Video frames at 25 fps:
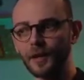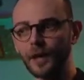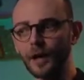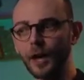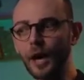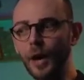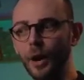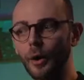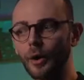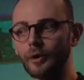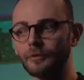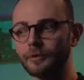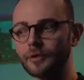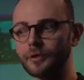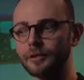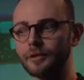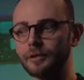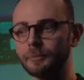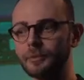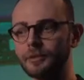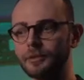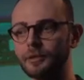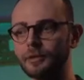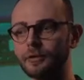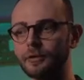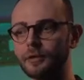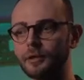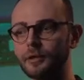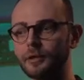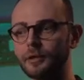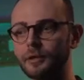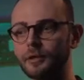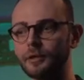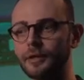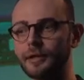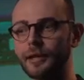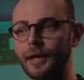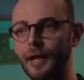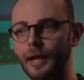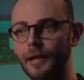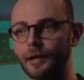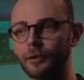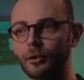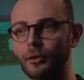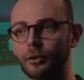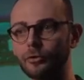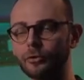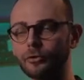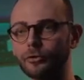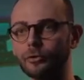However, the material
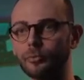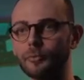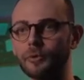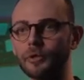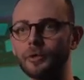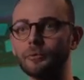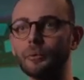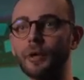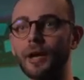can also be,